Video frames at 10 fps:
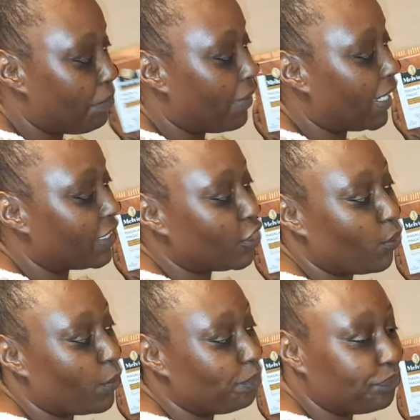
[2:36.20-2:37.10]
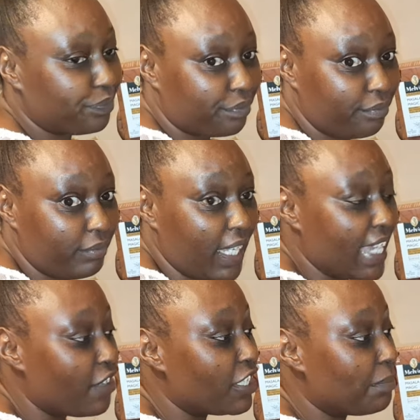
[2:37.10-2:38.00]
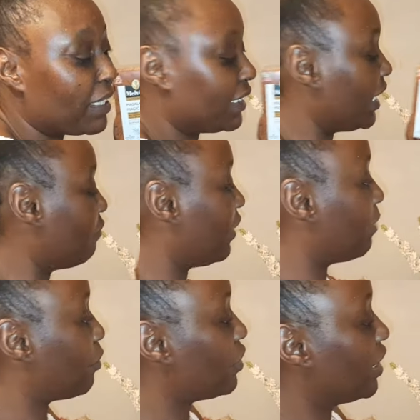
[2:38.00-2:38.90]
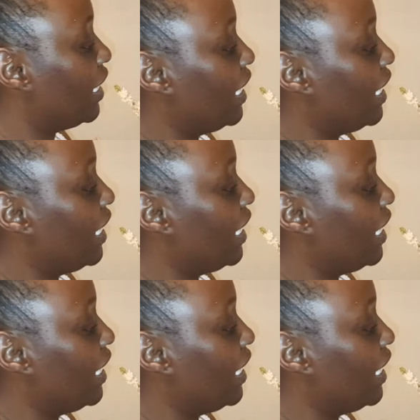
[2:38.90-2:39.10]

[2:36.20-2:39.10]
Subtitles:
Pride. So I got myself lemon.